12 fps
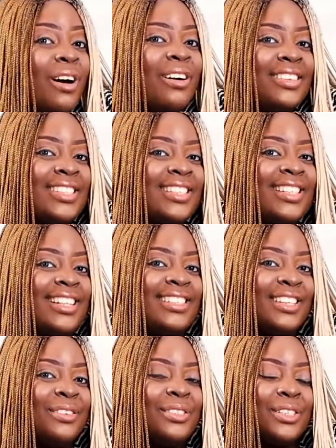more consistent
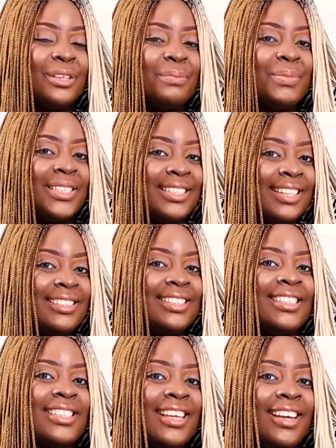sales in your business
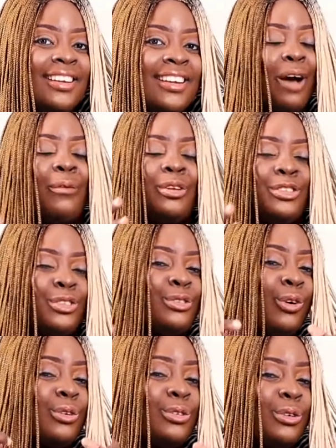this year? I want you
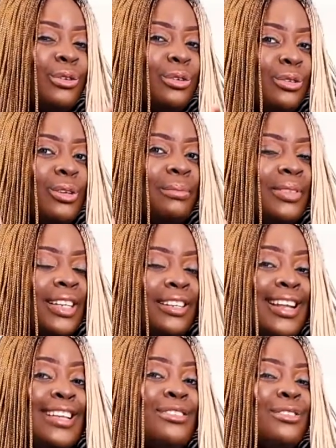to also know
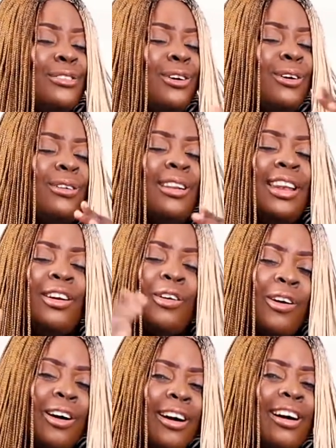something. There is no
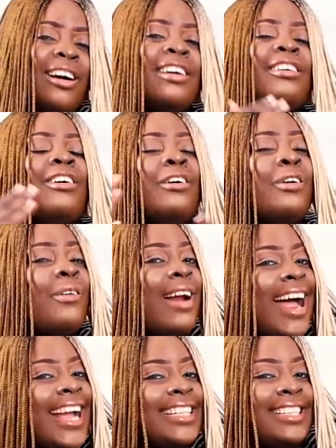wrong or
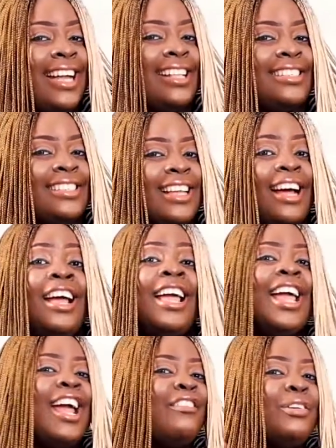right answer.
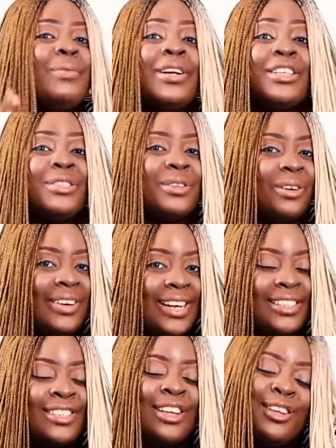Everybody is
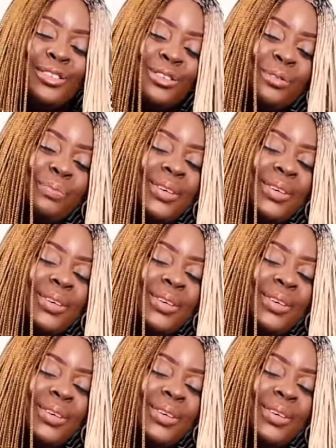correct. So